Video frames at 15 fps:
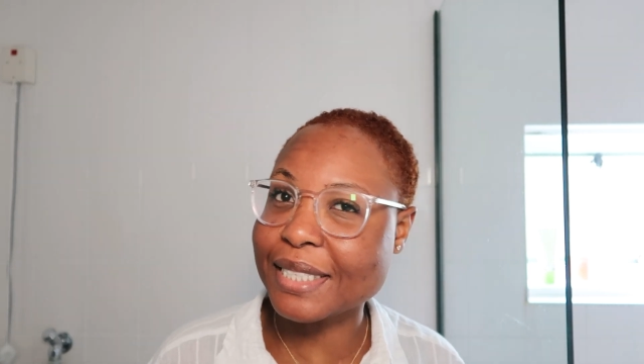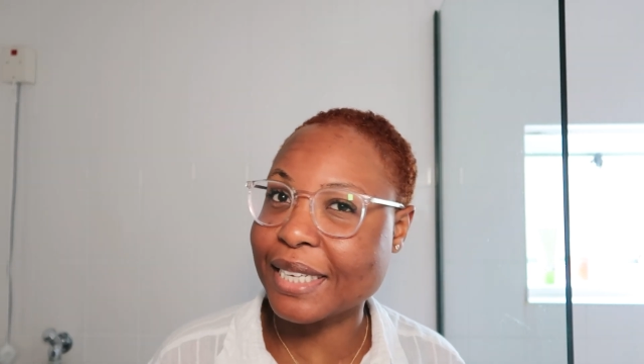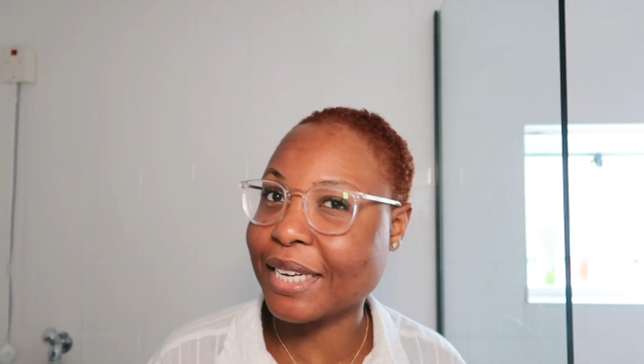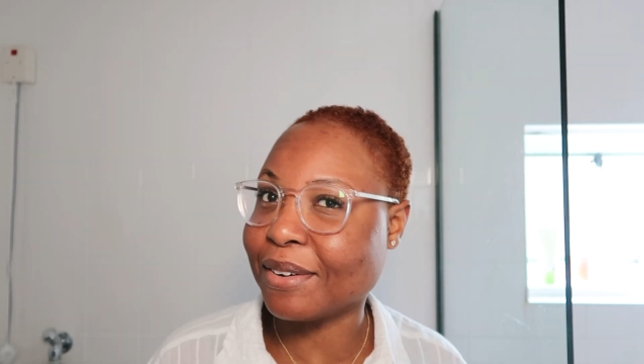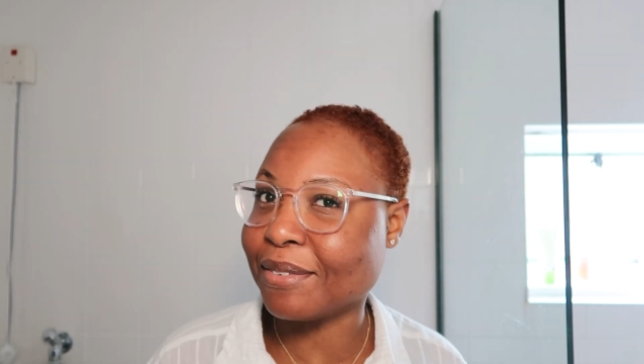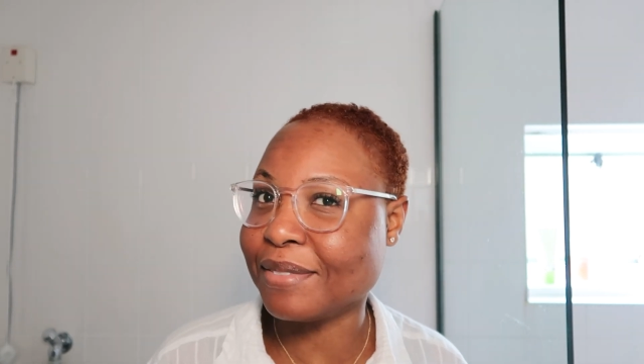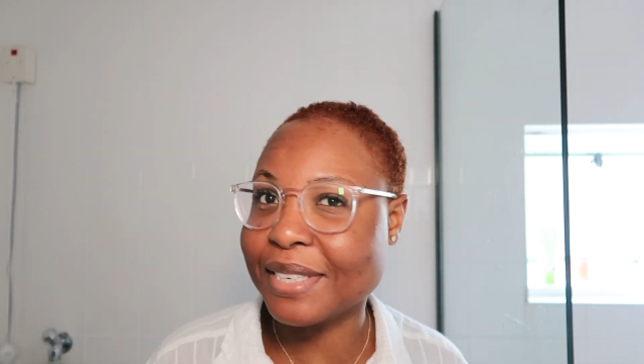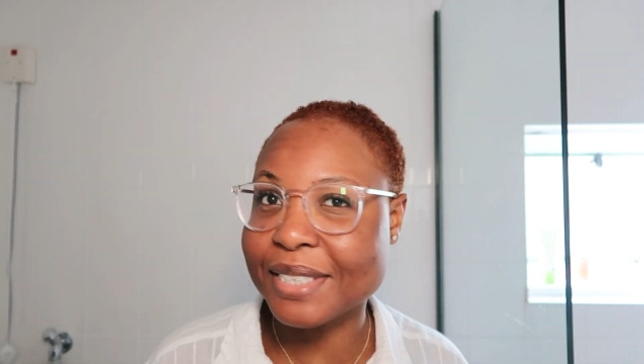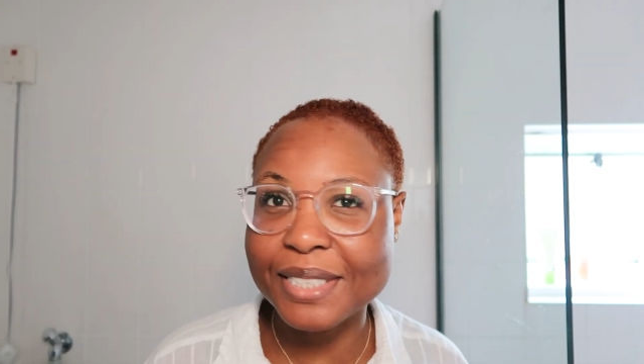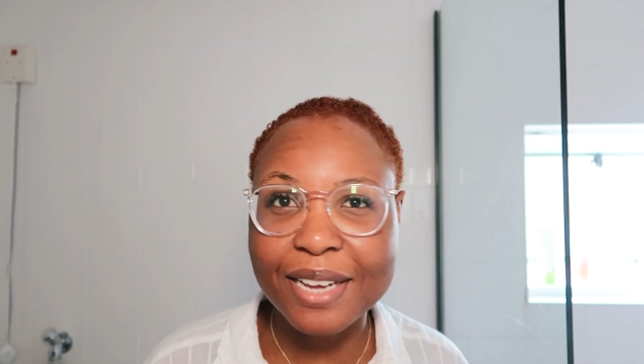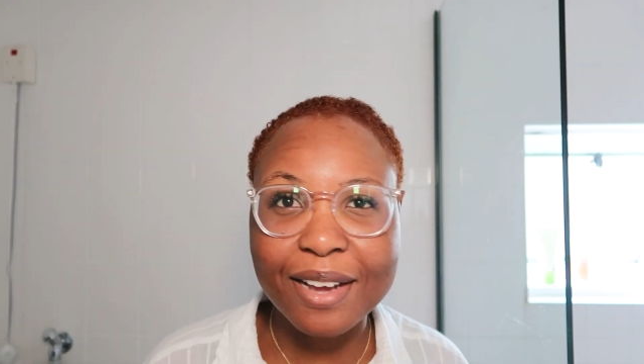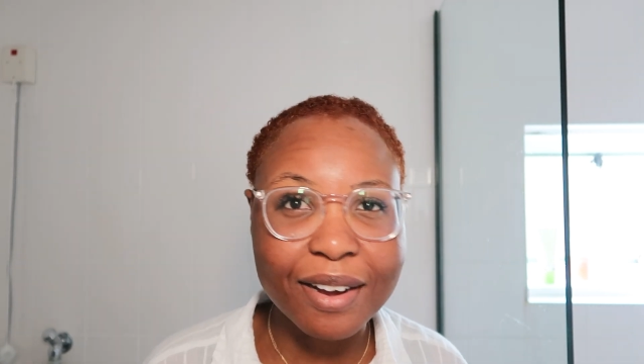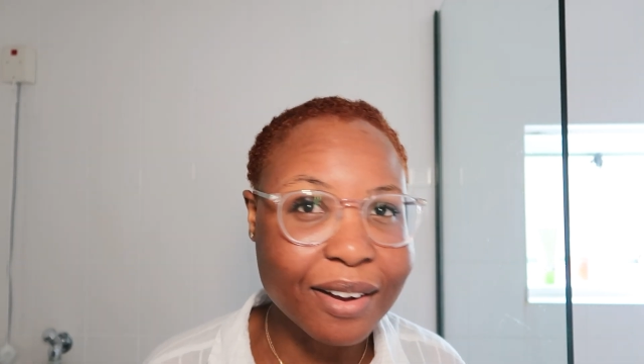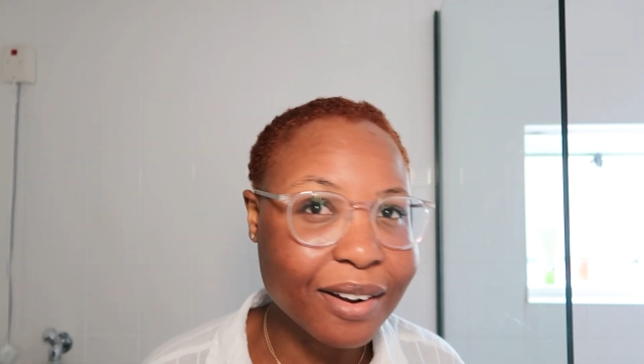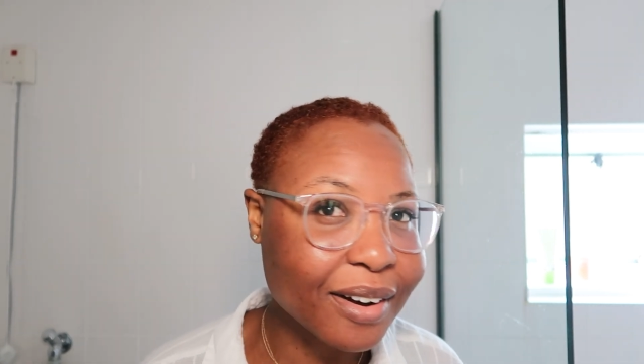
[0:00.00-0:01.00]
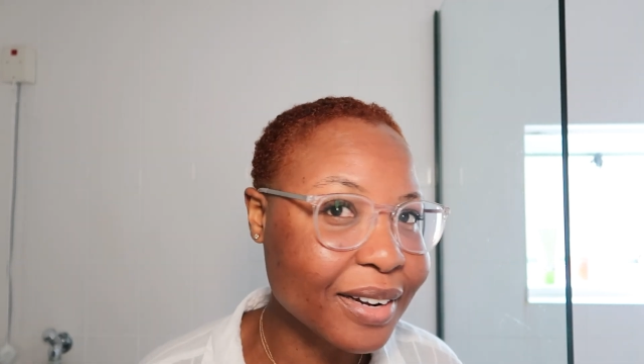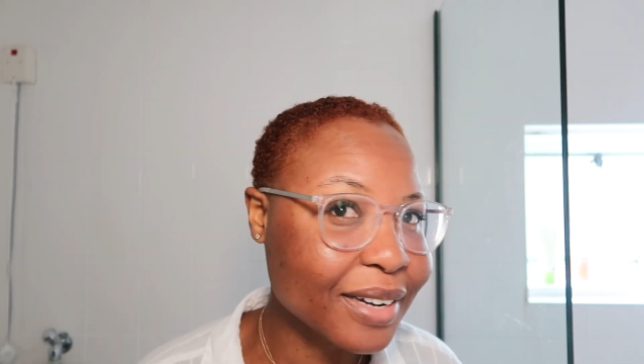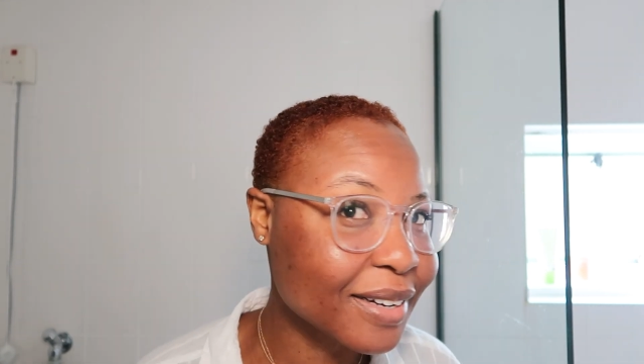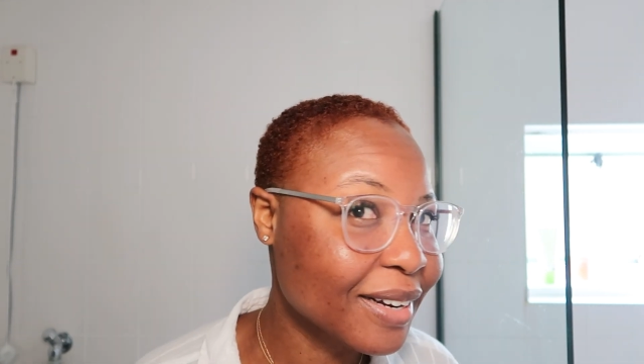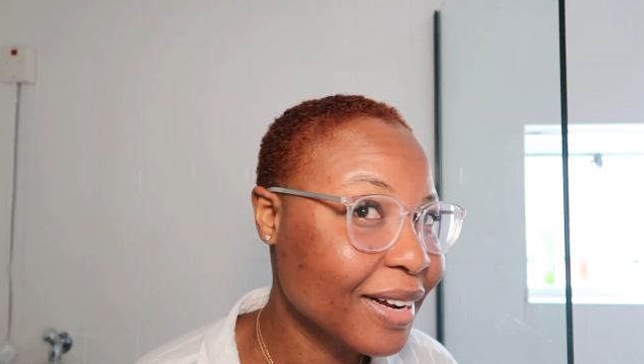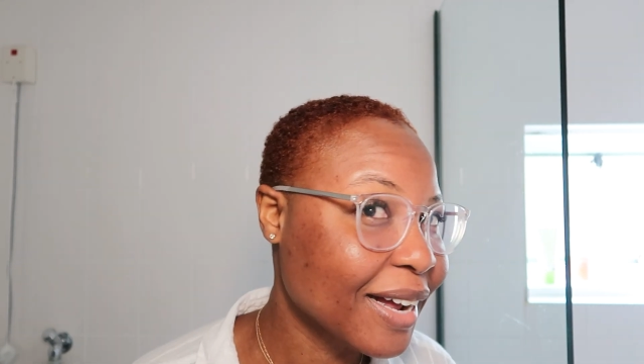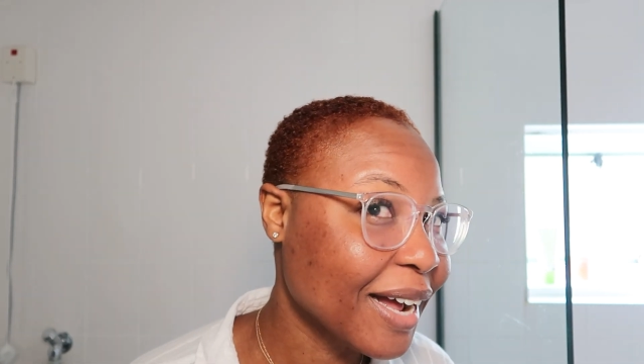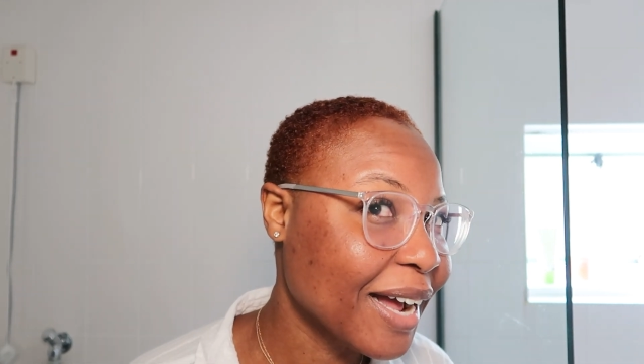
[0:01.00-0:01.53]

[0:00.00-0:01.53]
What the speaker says: think of this color.